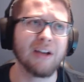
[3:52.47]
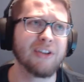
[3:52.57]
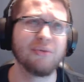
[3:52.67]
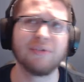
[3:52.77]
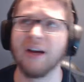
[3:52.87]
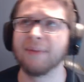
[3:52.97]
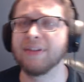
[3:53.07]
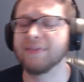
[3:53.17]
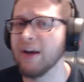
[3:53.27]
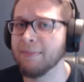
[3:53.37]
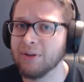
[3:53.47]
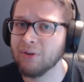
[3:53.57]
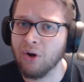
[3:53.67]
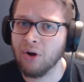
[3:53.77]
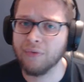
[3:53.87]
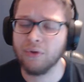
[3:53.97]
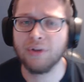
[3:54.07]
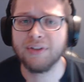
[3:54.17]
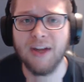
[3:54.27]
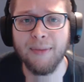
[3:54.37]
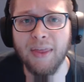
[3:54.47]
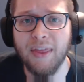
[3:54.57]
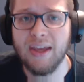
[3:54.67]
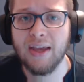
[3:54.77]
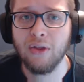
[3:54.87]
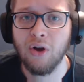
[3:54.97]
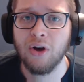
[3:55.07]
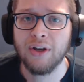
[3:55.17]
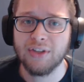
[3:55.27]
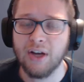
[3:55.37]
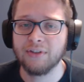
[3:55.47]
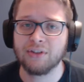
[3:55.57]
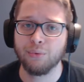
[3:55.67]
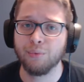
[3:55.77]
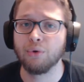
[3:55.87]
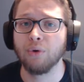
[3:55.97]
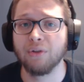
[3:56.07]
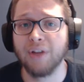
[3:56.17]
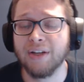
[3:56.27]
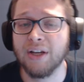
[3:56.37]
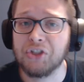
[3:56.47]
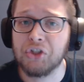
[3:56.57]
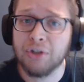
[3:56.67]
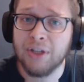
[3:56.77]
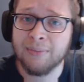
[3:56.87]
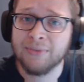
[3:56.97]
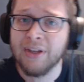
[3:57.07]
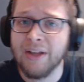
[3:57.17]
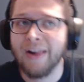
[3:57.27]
Queue times have not been long. The only time that they get long is obviously when we do our late night streams.